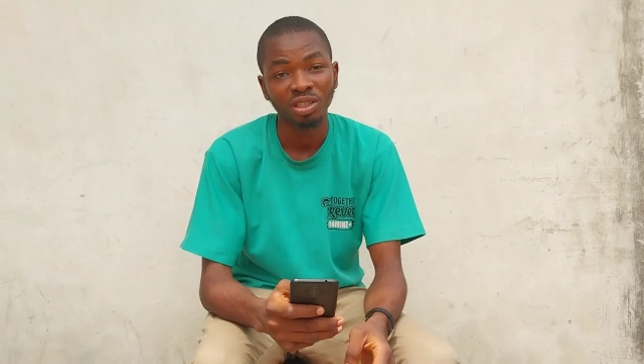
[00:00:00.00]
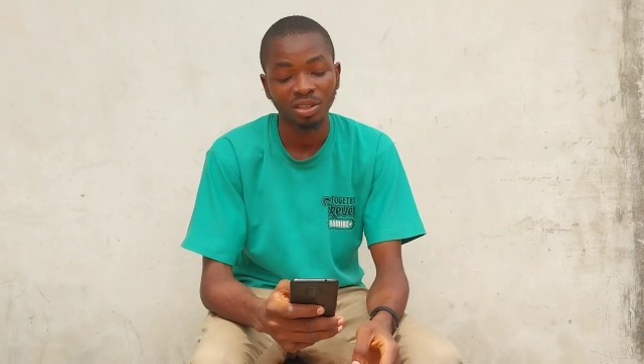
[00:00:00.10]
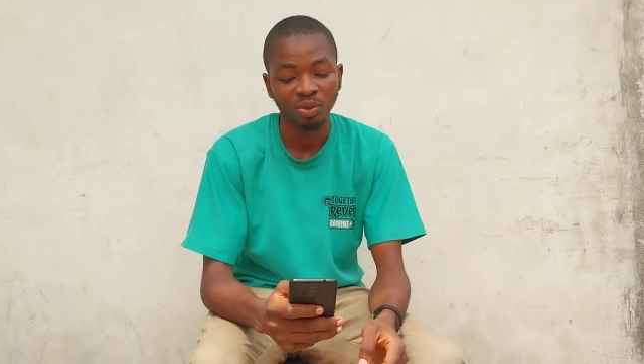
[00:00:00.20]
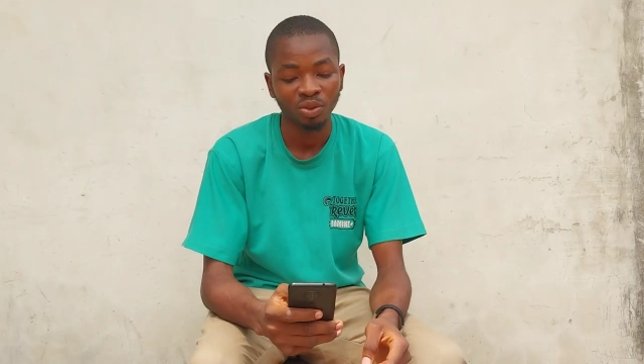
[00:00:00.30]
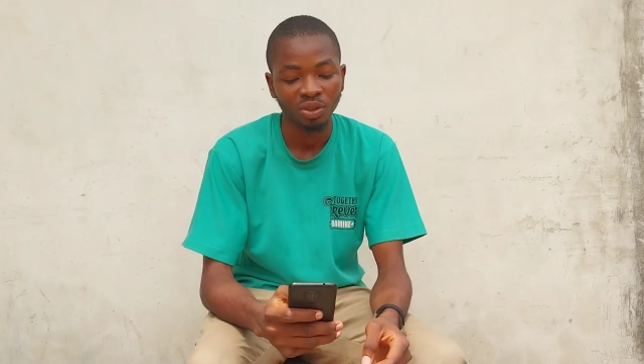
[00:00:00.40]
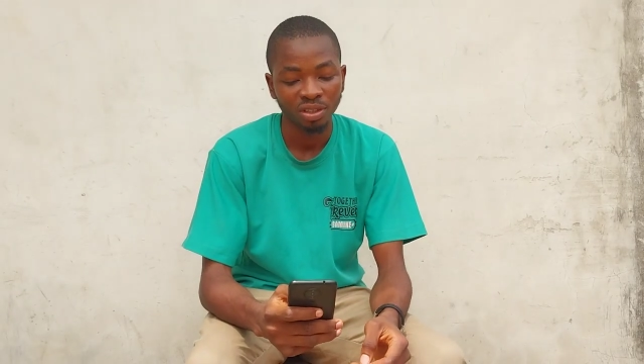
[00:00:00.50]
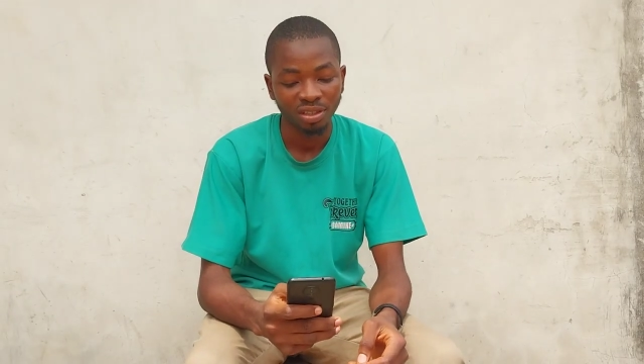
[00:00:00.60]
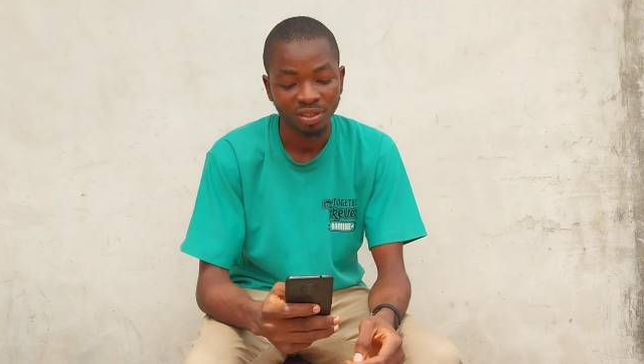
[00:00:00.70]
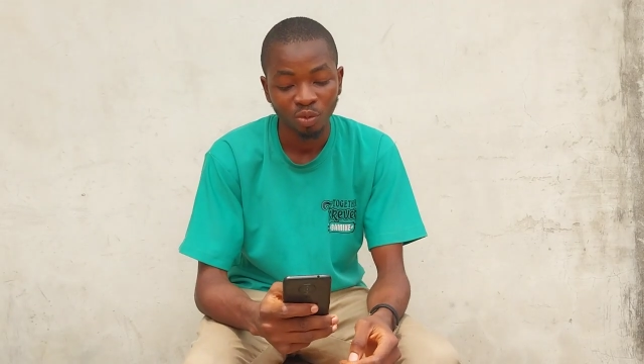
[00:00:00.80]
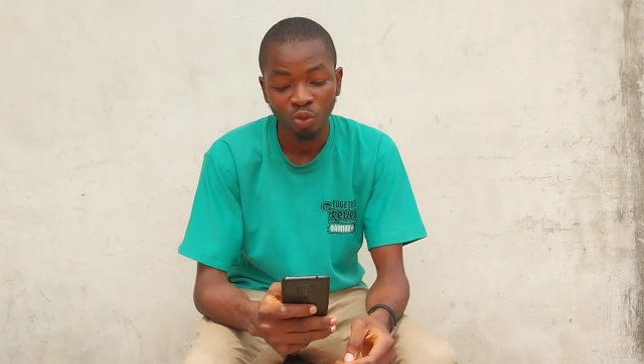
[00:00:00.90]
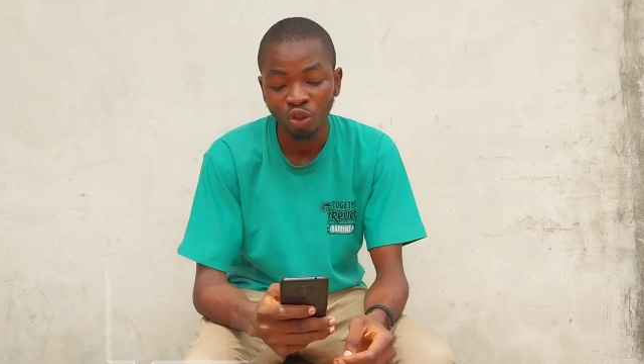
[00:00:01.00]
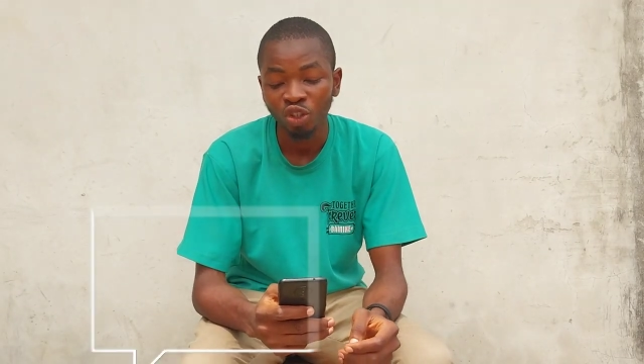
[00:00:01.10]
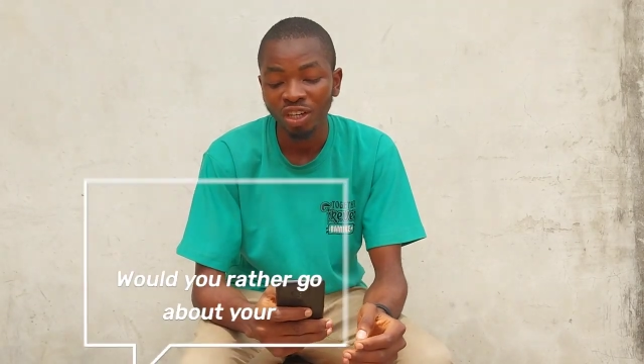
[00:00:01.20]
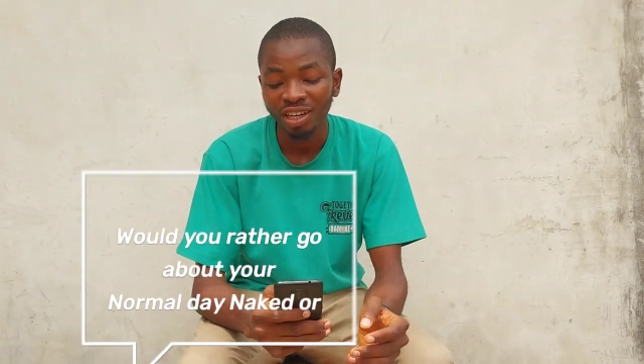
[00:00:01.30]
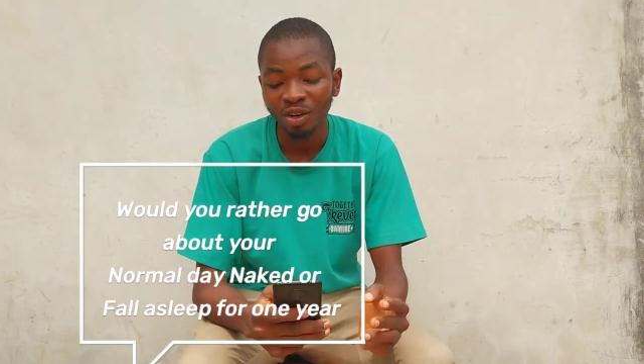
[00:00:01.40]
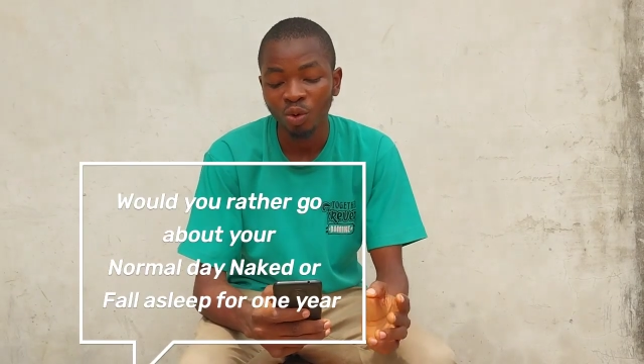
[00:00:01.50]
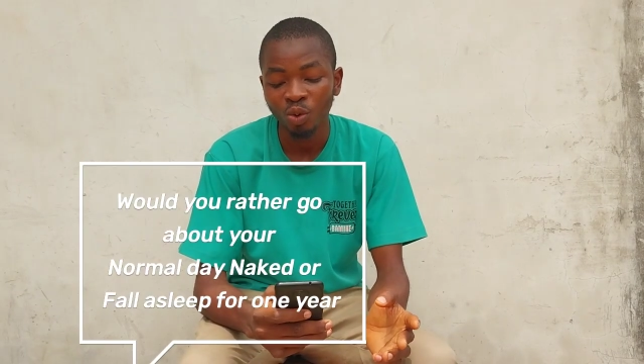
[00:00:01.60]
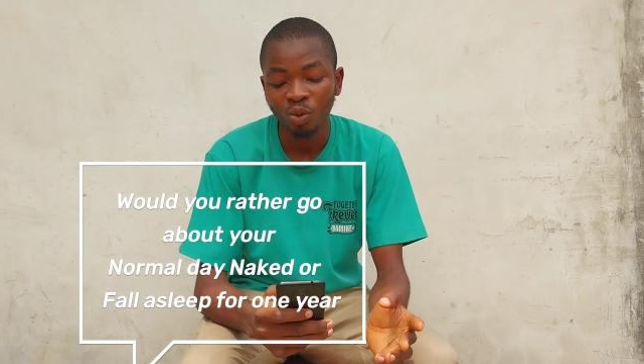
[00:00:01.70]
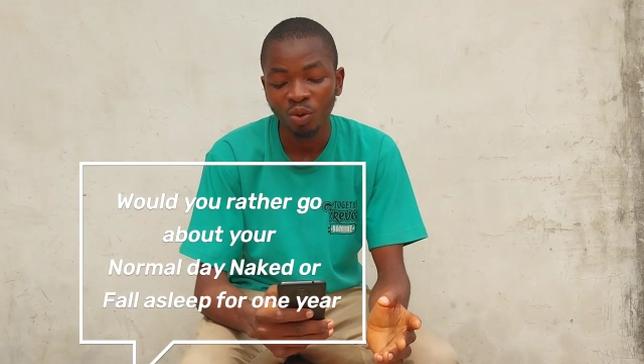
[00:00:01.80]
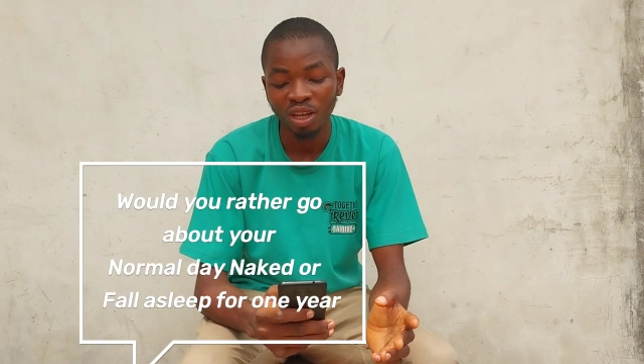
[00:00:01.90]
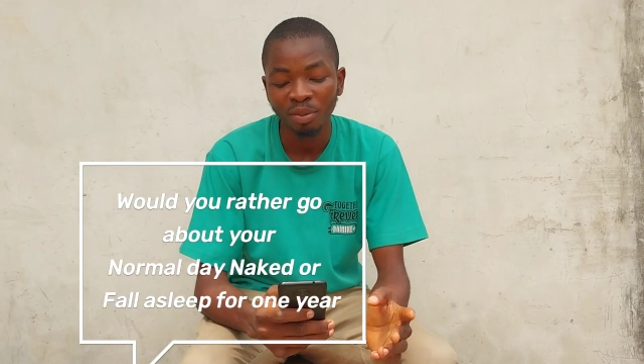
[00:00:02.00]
question goes thus: would you rather go